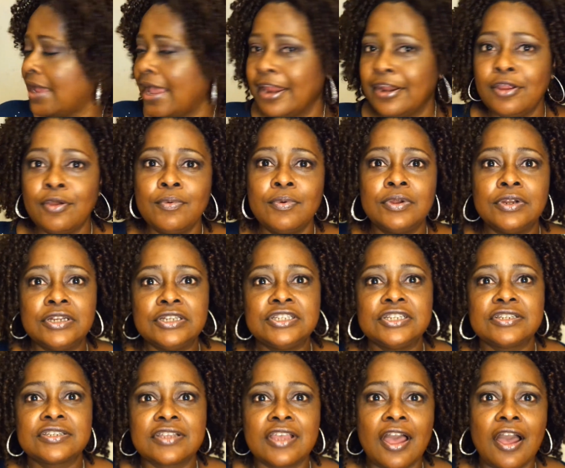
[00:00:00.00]
I don't want to
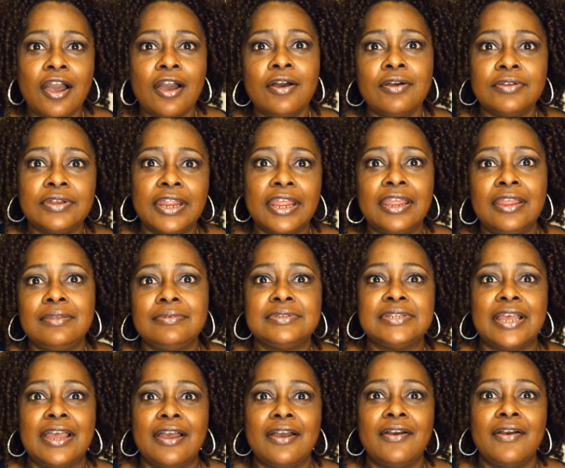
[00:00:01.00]
just call names
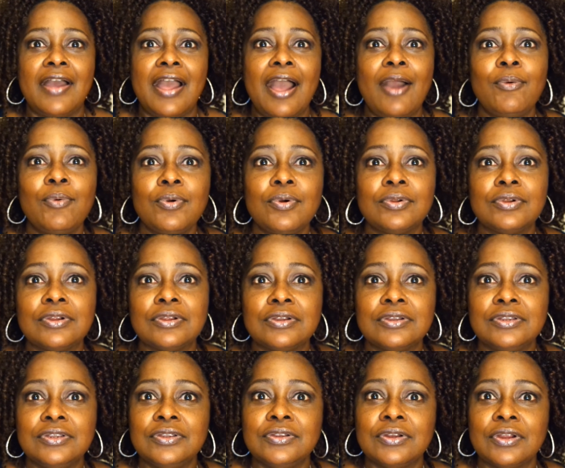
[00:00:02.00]
out. I want
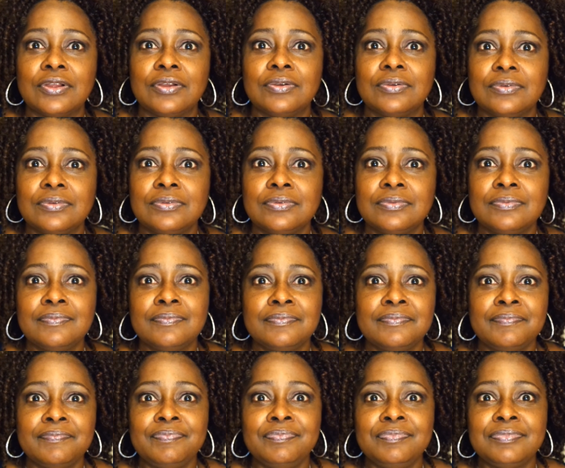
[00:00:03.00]
to, you know,
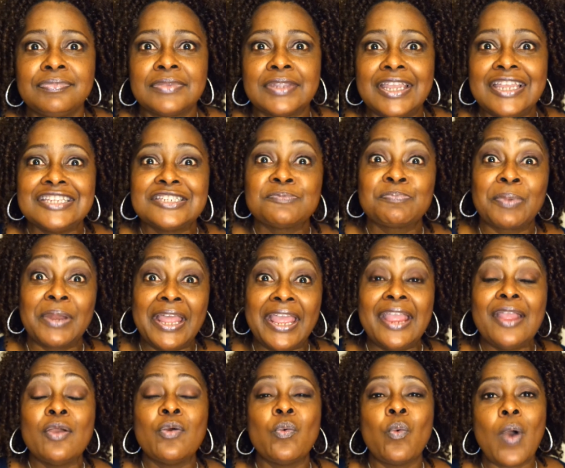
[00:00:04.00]

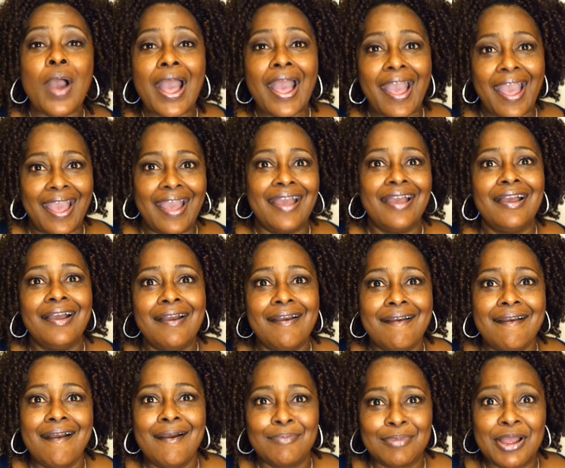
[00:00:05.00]
explain why
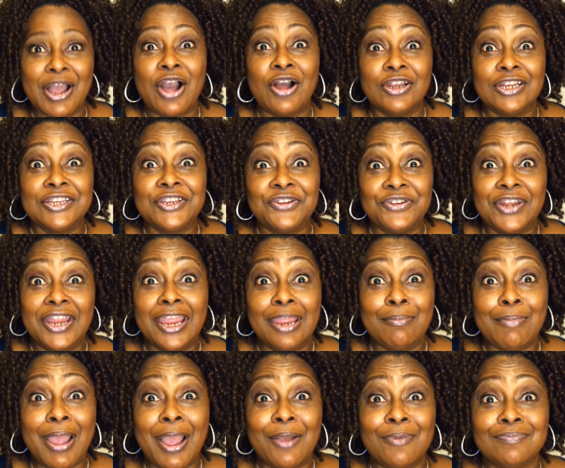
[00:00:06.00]
I'm calling your
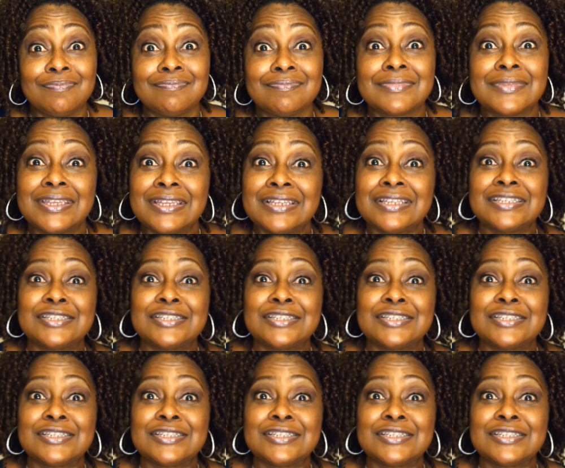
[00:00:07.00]
name out.